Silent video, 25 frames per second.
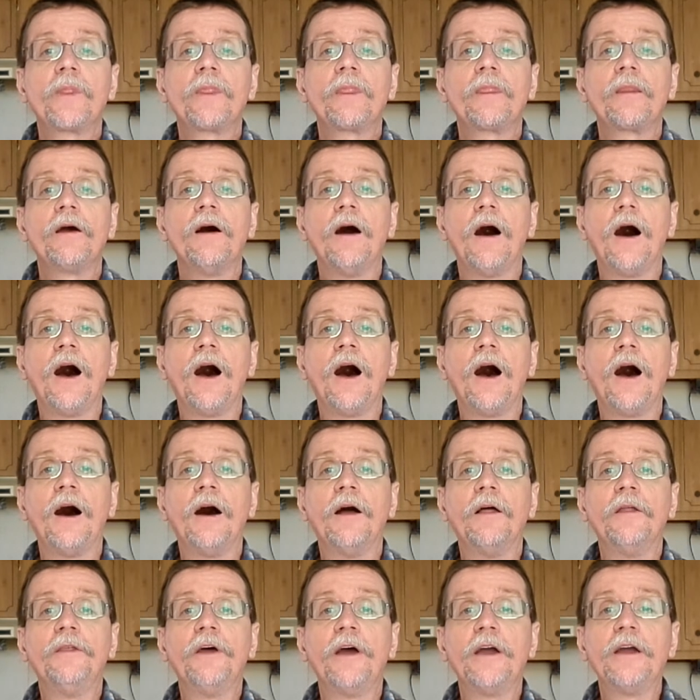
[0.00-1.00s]

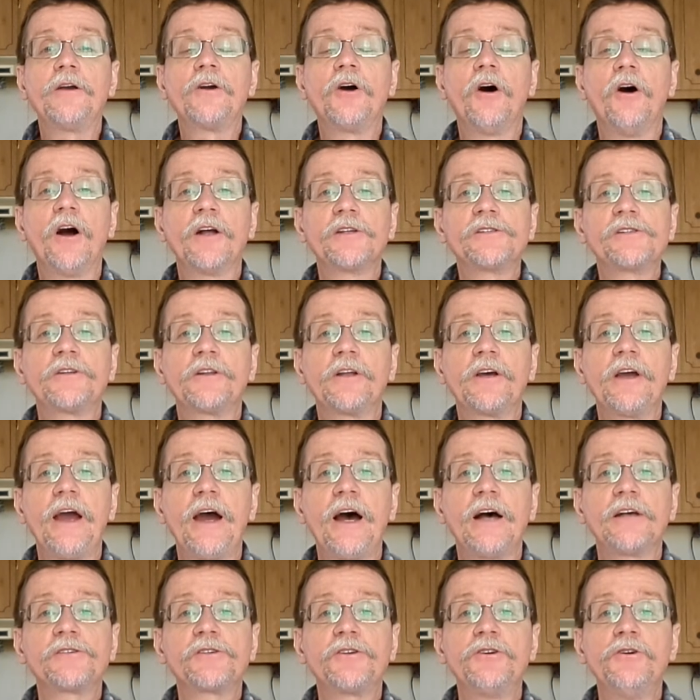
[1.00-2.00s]
They constantly
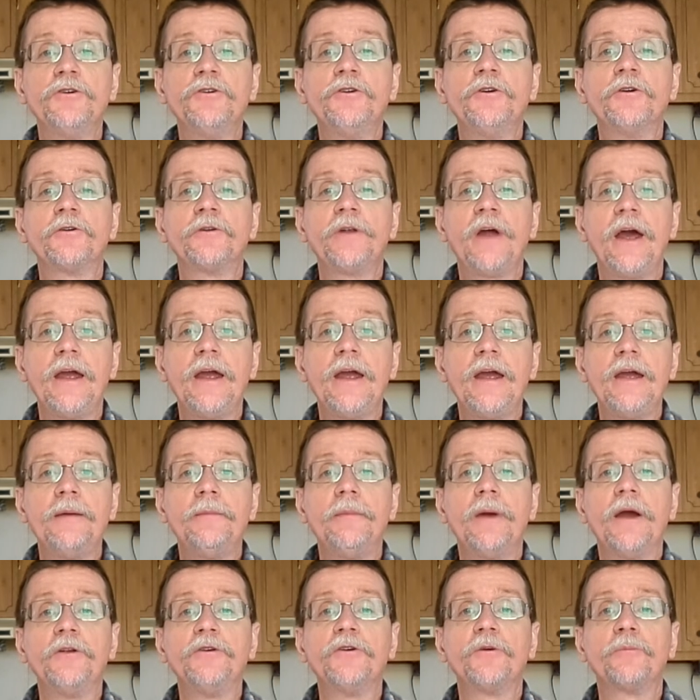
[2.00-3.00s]
ask you your
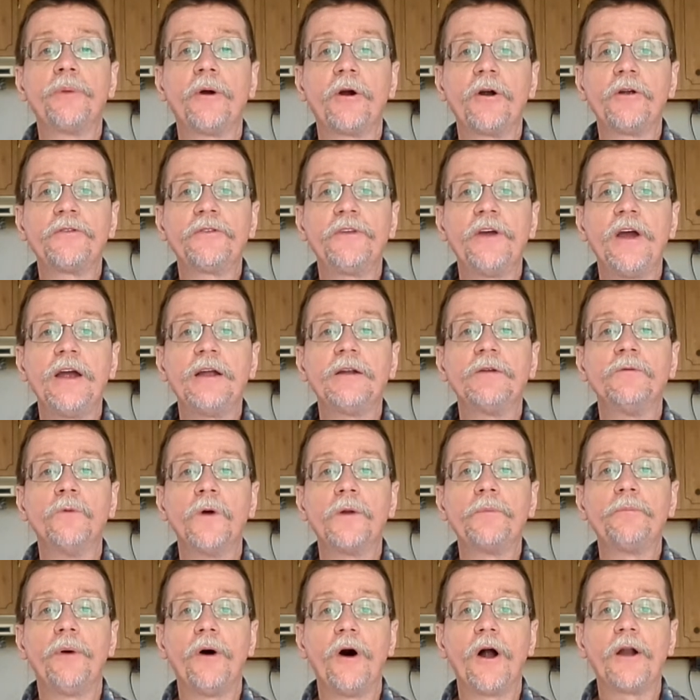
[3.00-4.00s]
name and your birth date and
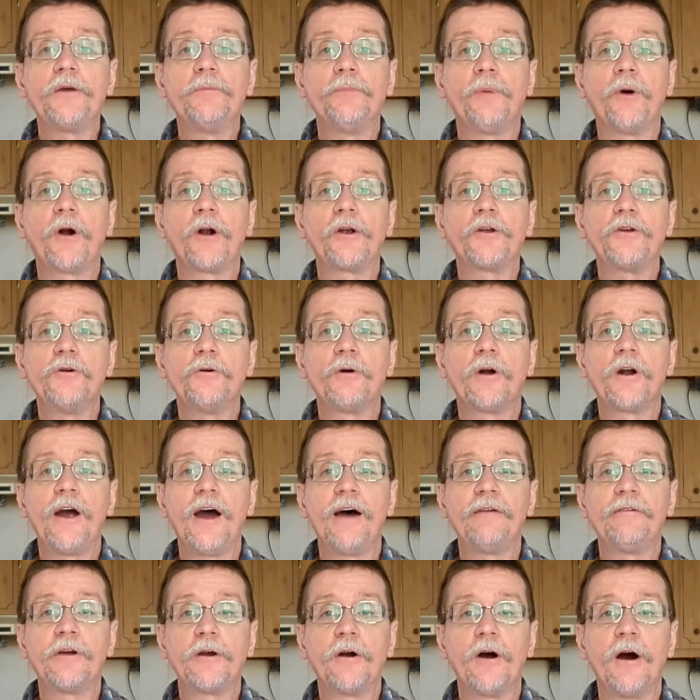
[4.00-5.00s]
what body part you were
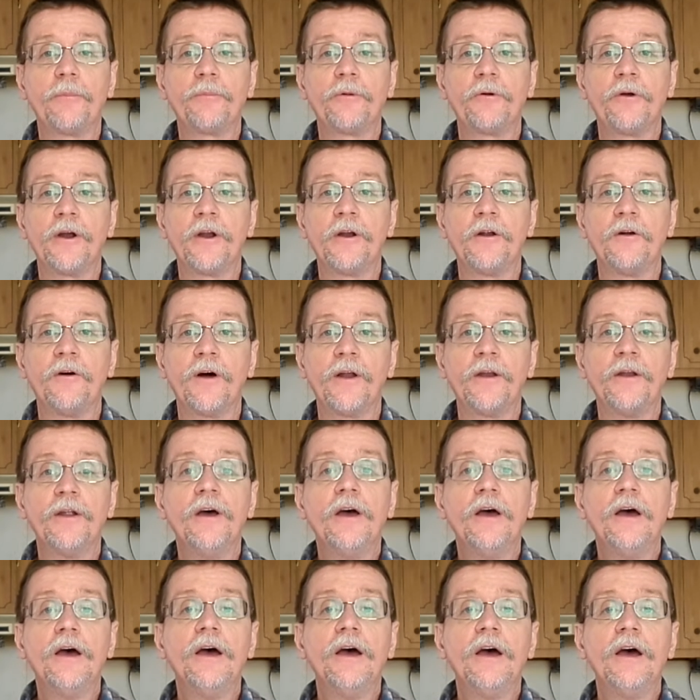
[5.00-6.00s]
having operated on.
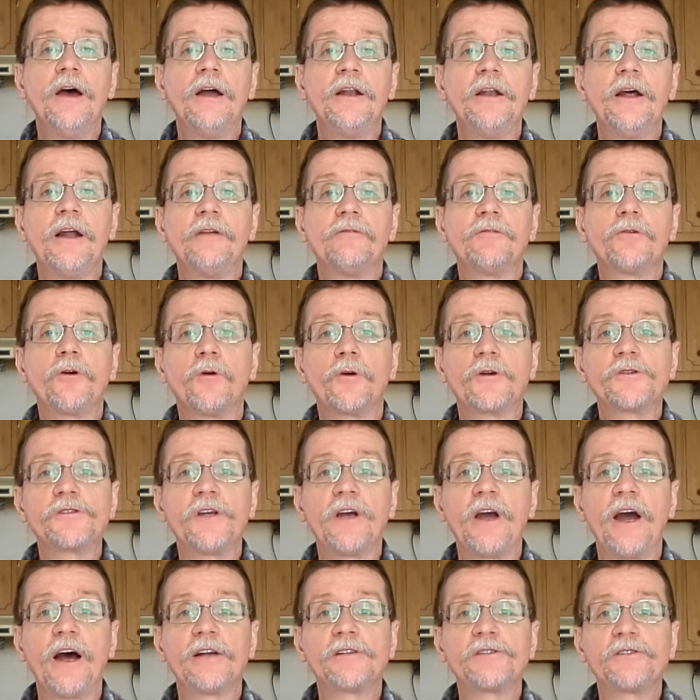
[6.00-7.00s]
And then, of course,
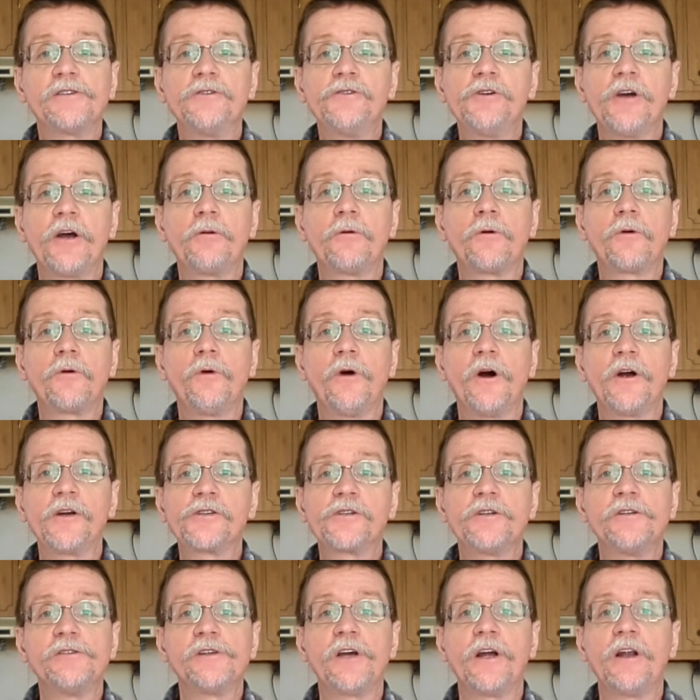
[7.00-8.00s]
they ask the general
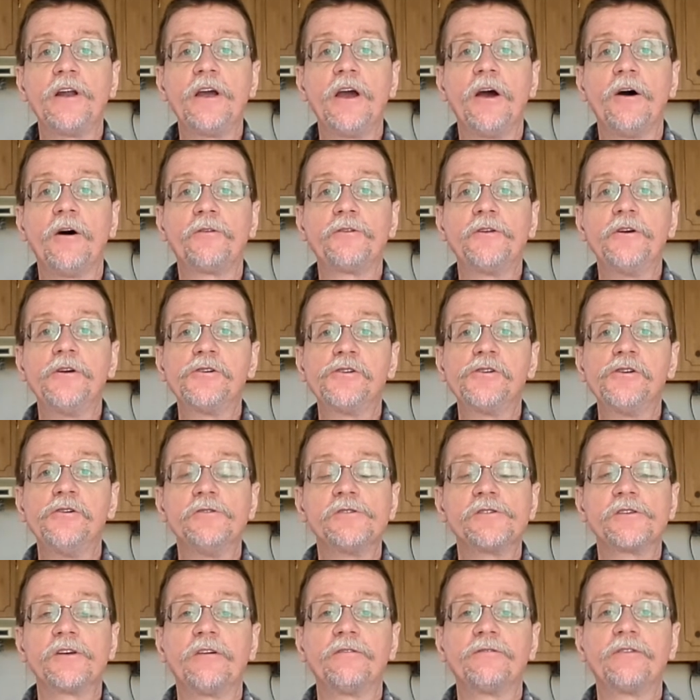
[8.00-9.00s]
questions, any health
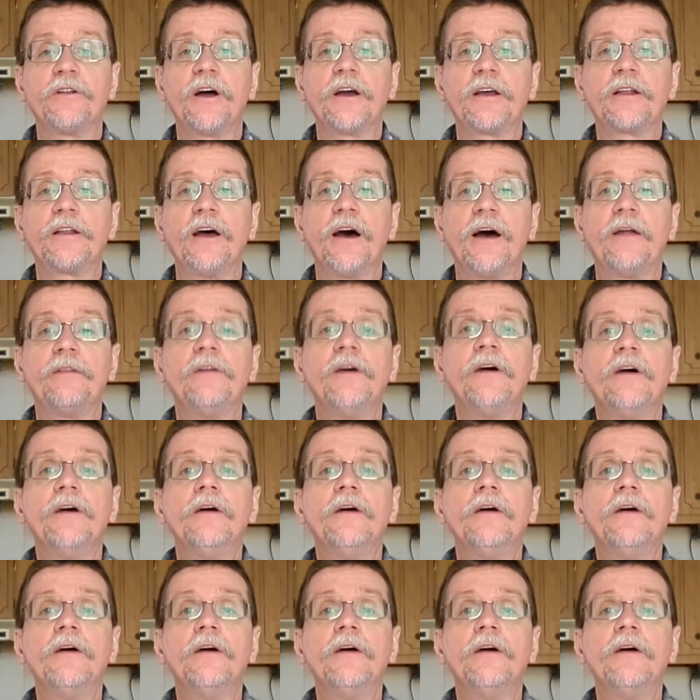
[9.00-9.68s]
issues, stuff like that.